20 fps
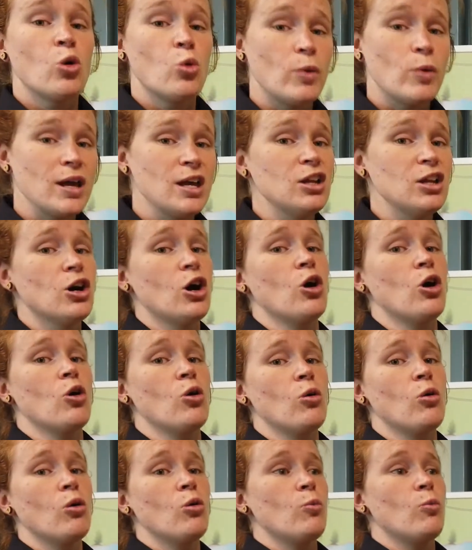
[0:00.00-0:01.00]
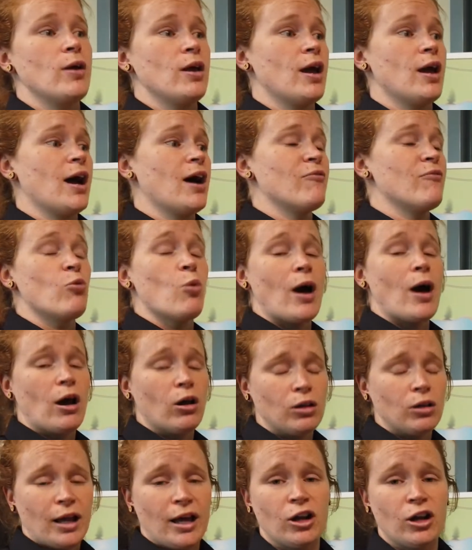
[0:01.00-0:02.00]
we know we have
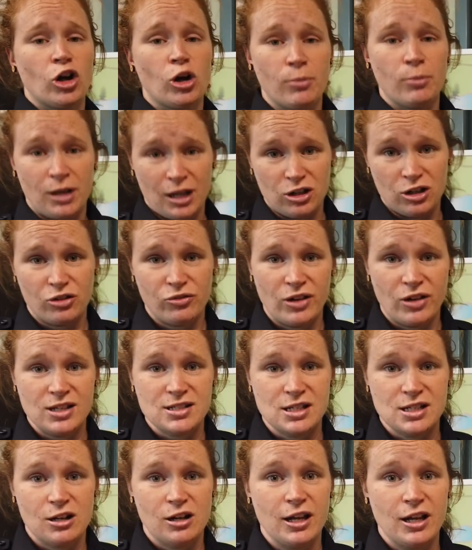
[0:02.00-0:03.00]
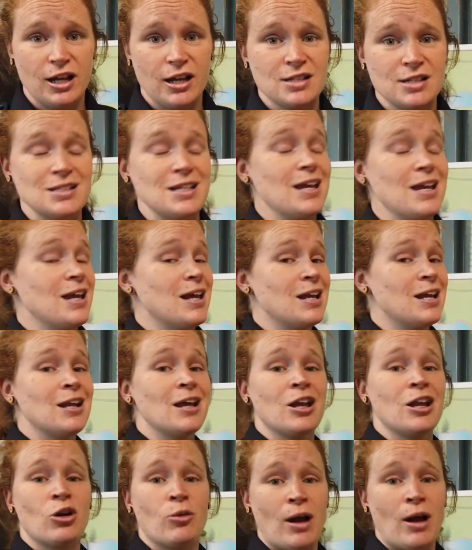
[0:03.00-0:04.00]
wildland urban interface areas in
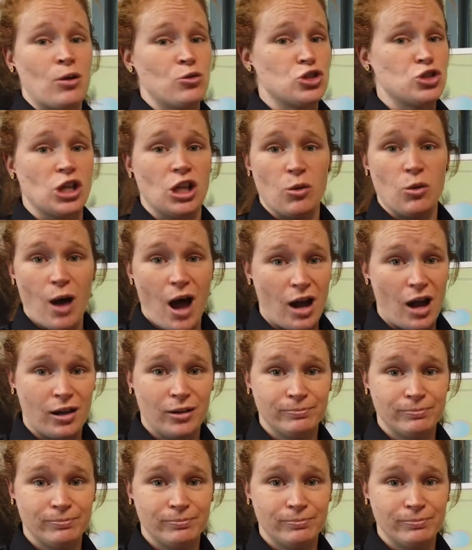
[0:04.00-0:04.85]
and around Chilliwack.